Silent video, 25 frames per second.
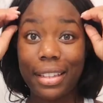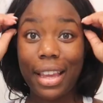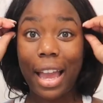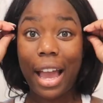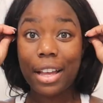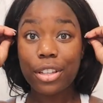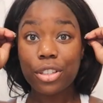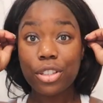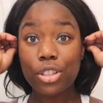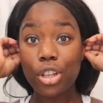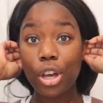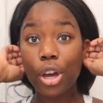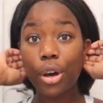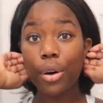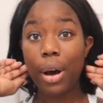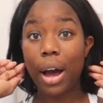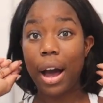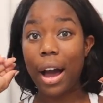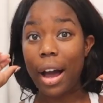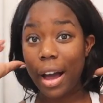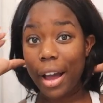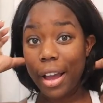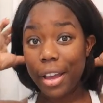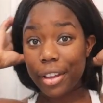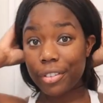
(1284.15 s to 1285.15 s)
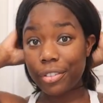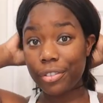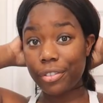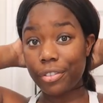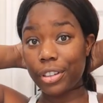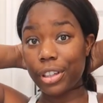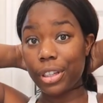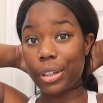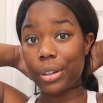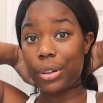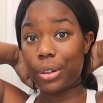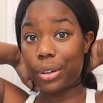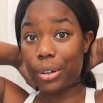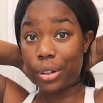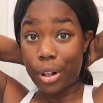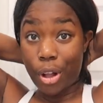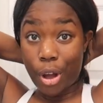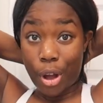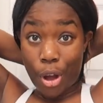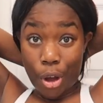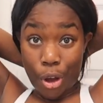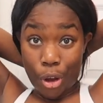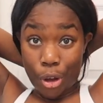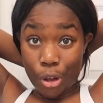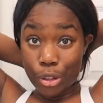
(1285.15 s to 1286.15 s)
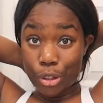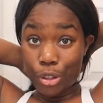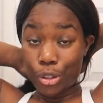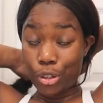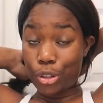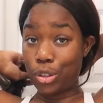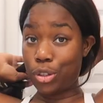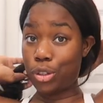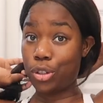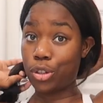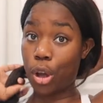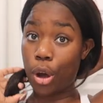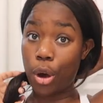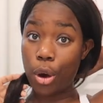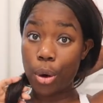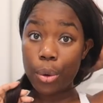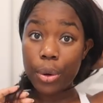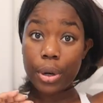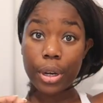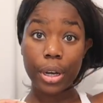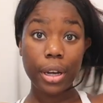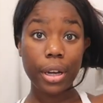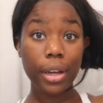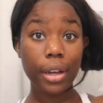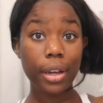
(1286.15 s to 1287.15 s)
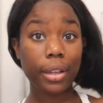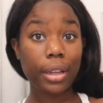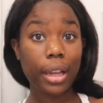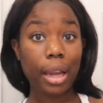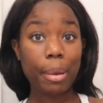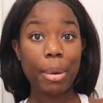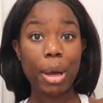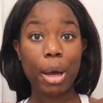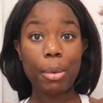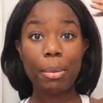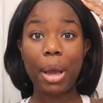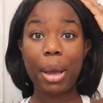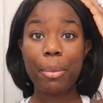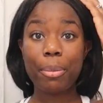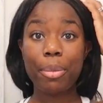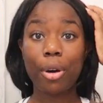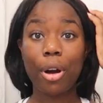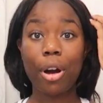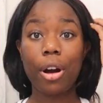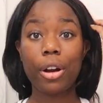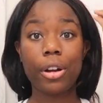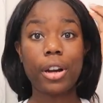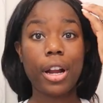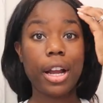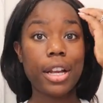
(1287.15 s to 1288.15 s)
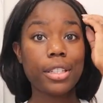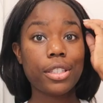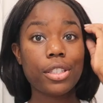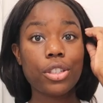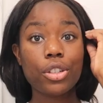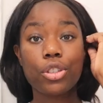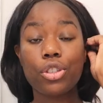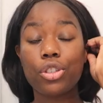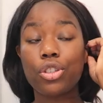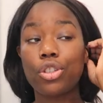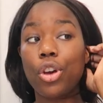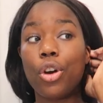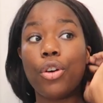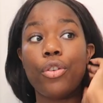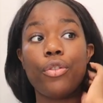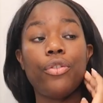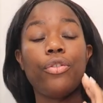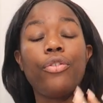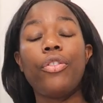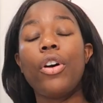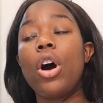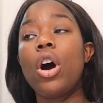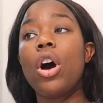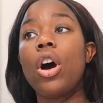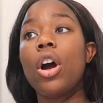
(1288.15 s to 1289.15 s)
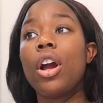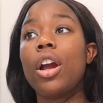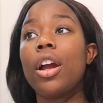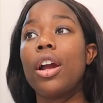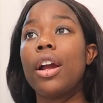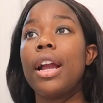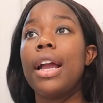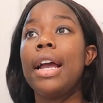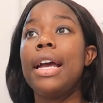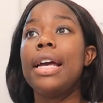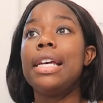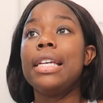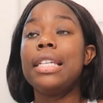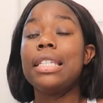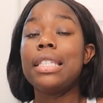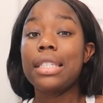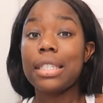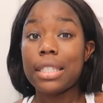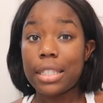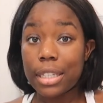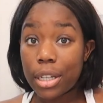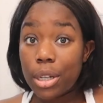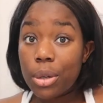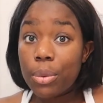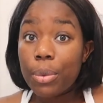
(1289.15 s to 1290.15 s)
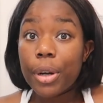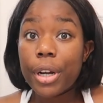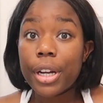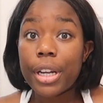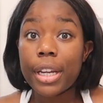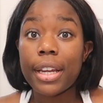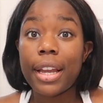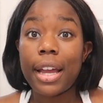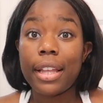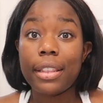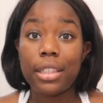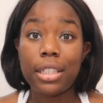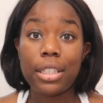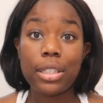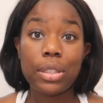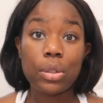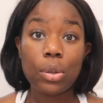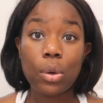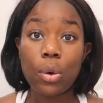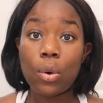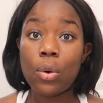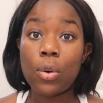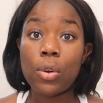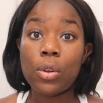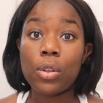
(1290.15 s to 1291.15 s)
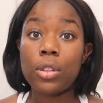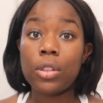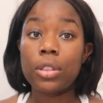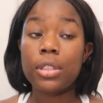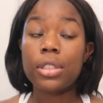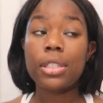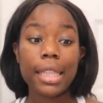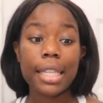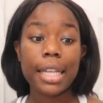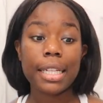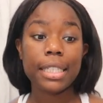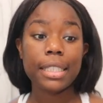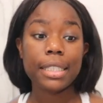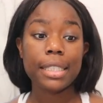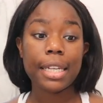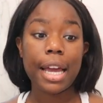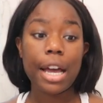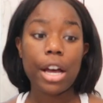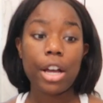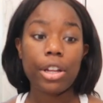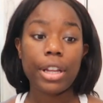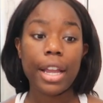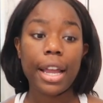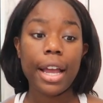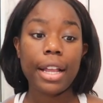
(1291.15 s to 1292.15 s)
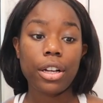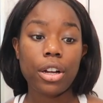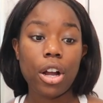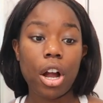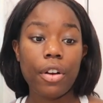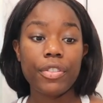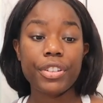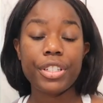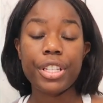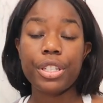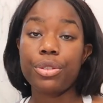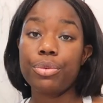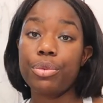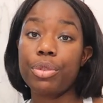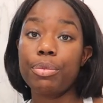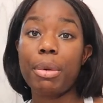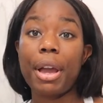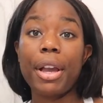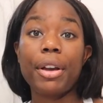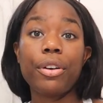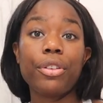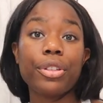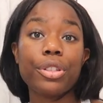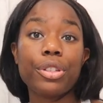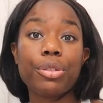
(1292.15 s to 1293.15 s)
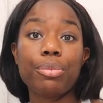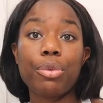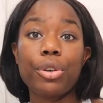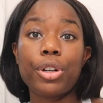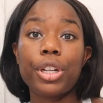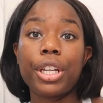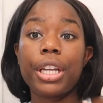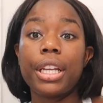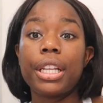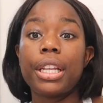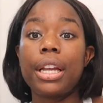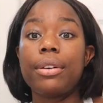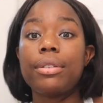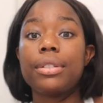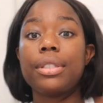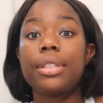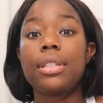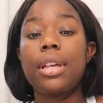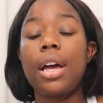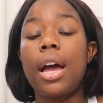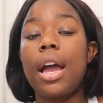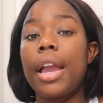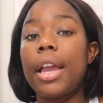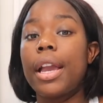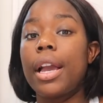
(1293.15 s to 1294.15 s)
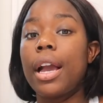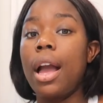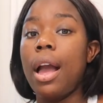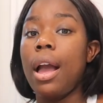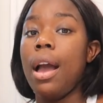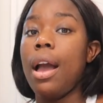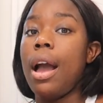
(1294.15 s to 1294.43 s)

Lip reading: Yeah, so I feel so good about my progress so far. Still working at these goals, not letting down. I had a conversation with Michael this morning and I was like,